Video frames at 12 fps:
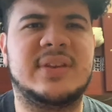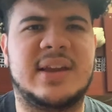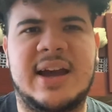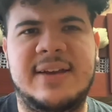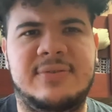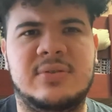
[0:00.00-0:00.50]
Like,
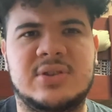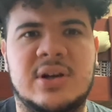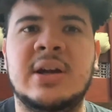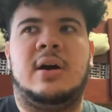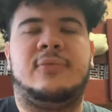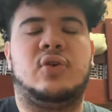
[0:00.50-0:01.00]
iPhones are
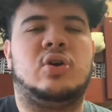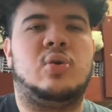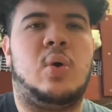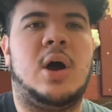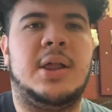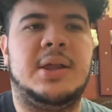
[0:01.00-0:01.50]
of good
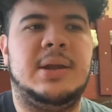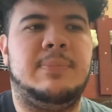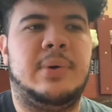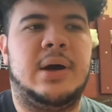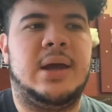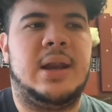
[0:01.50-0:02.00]
quality,
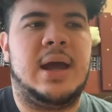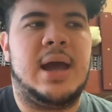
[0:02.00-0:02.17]
but